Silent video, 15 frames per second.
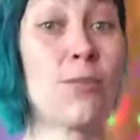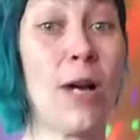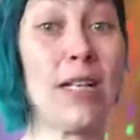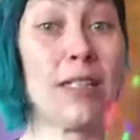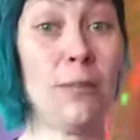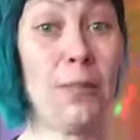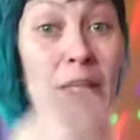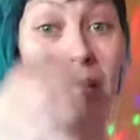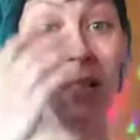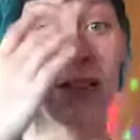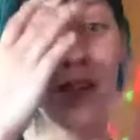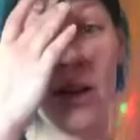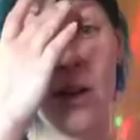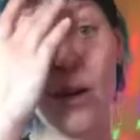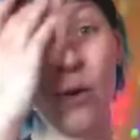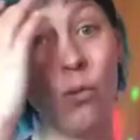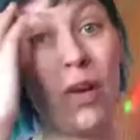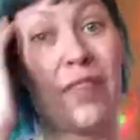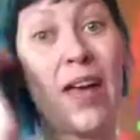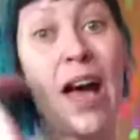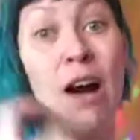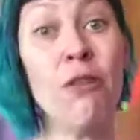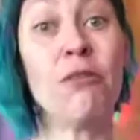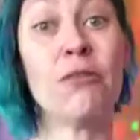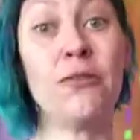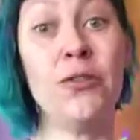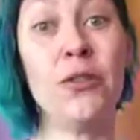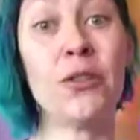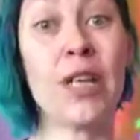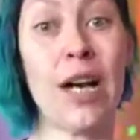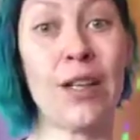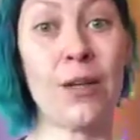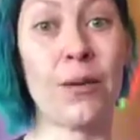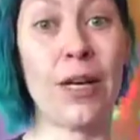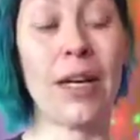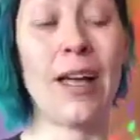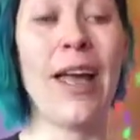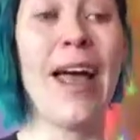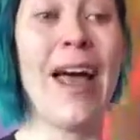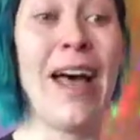recipes without food coloring,